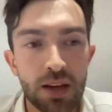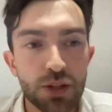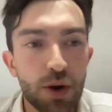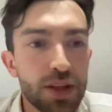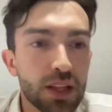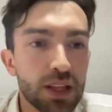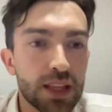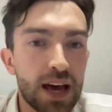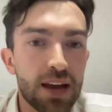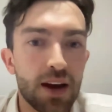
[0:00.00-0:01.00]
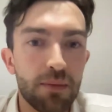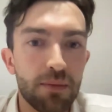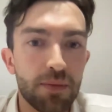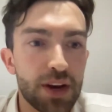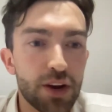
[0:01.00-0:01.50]
So I think that
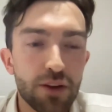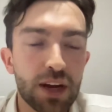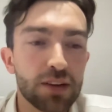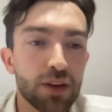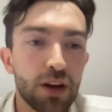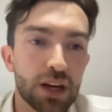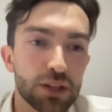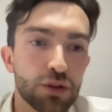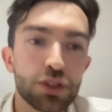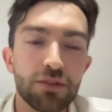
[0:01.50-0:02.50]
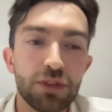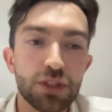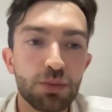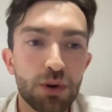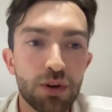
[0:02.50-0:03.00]
the narrative of
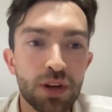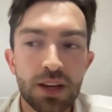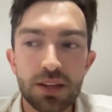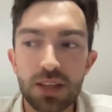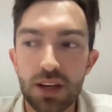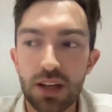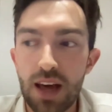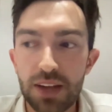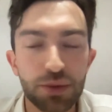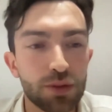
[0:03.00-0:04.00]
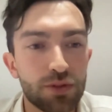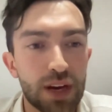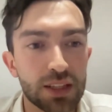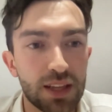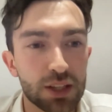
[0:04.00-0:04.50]
Castrochavismo did a lot to
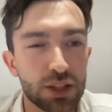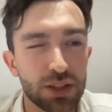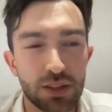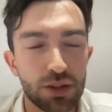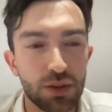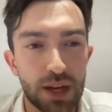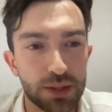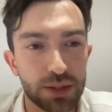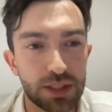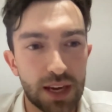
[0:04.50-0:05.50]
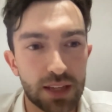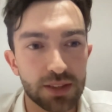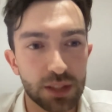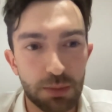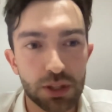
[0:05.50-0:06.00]
affect elections in the
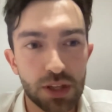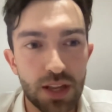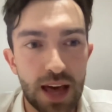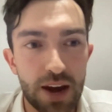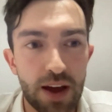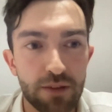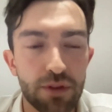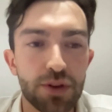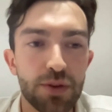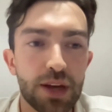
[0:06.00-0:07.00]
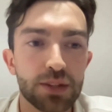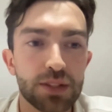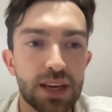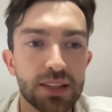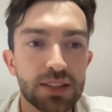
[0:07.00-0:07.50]
2010s, especially the latter half of the
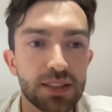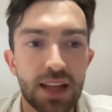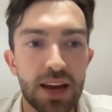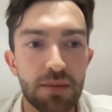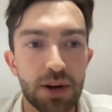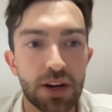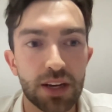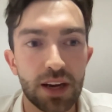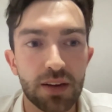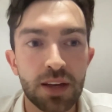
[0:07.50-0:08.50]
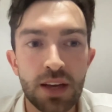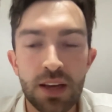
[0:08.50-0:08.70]
2010s in Latin America.